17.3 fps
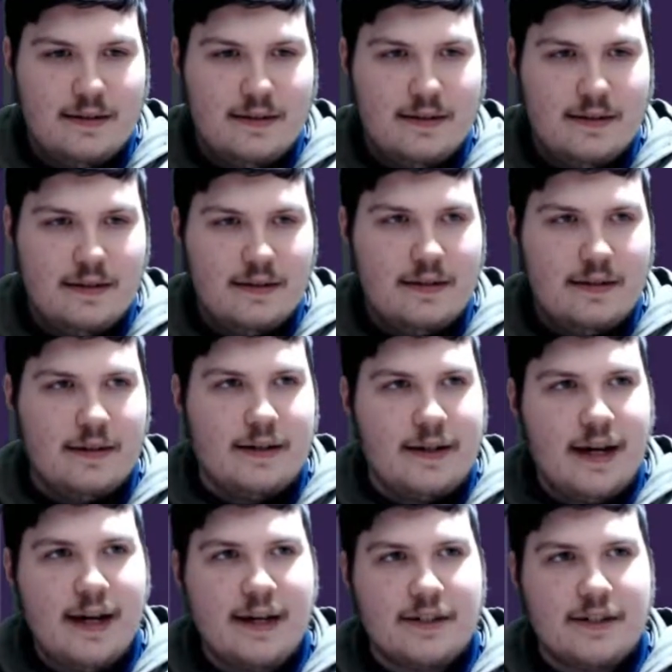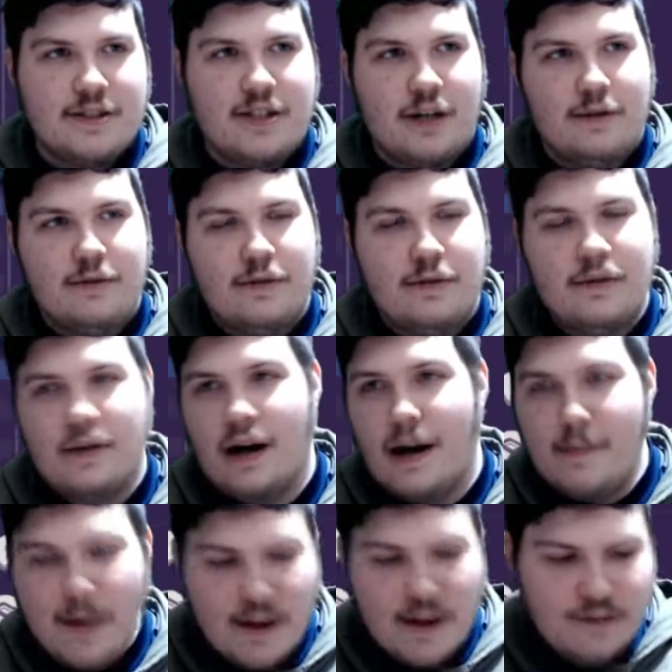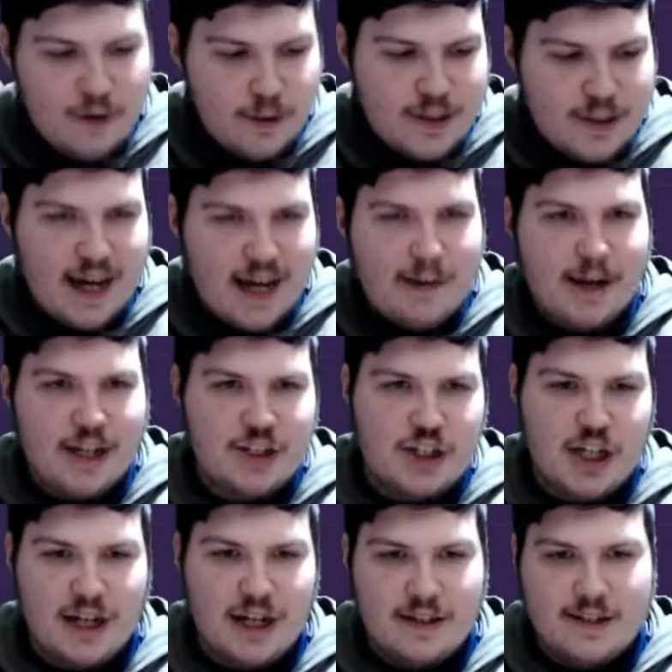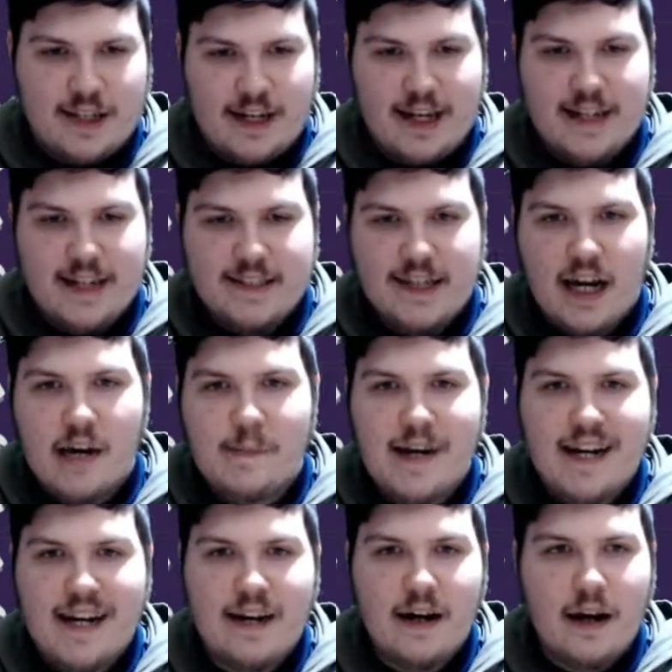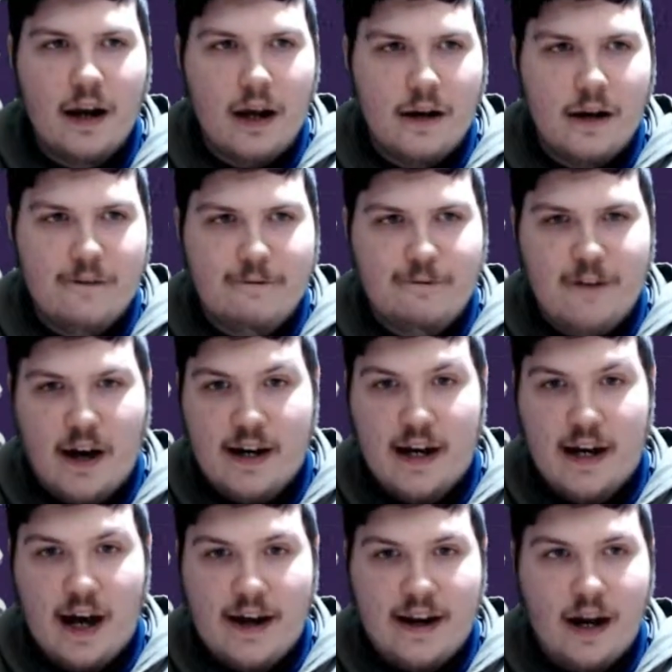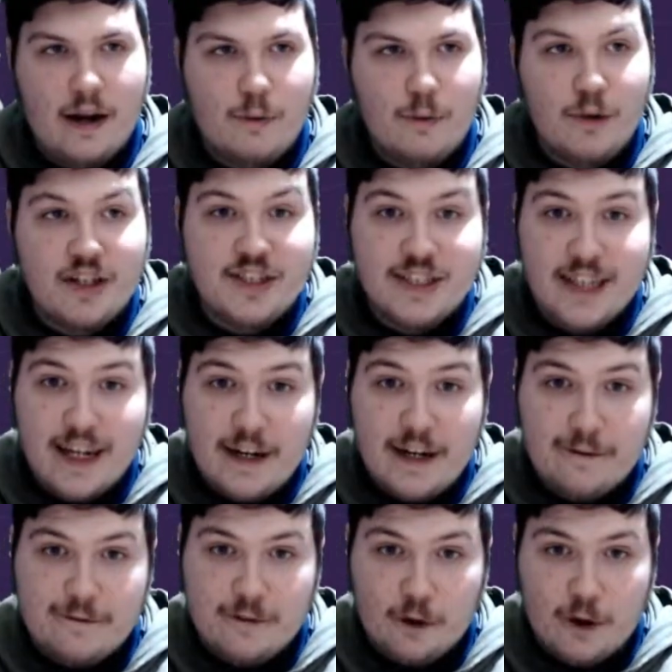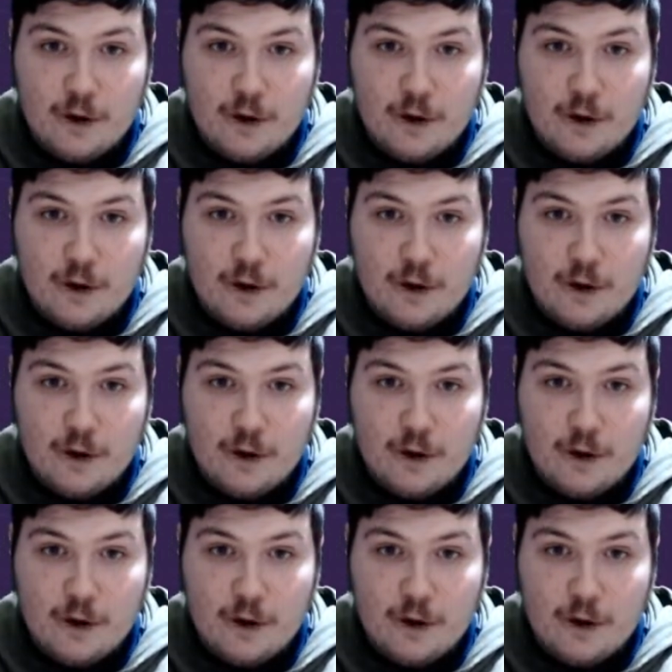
And yeah, so uh, I'm looking forward to the game against Chelsea. It's going to be a lot of fun, and I will see you for it.